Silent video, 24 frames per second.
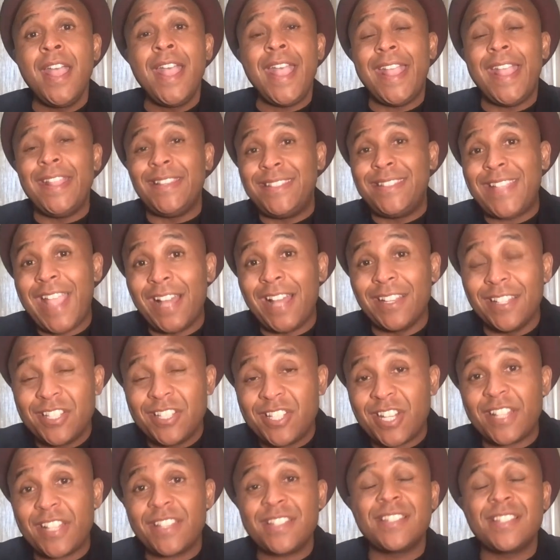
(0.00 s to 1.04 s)

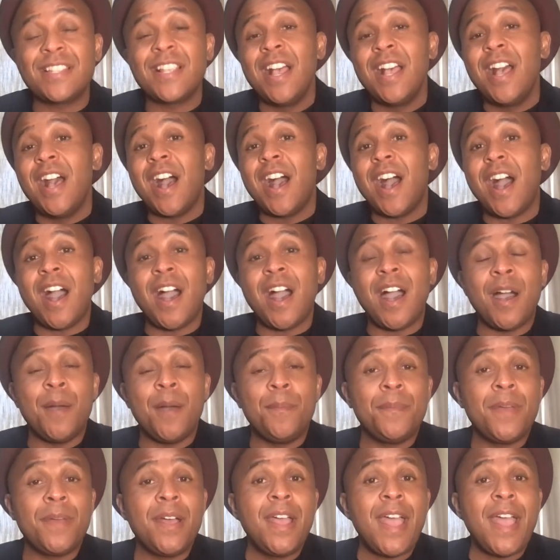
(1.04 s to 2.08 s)
intelligence
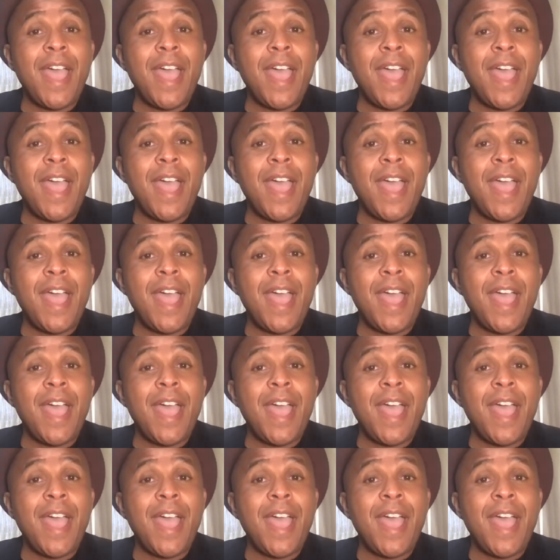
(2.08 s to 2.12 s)
um,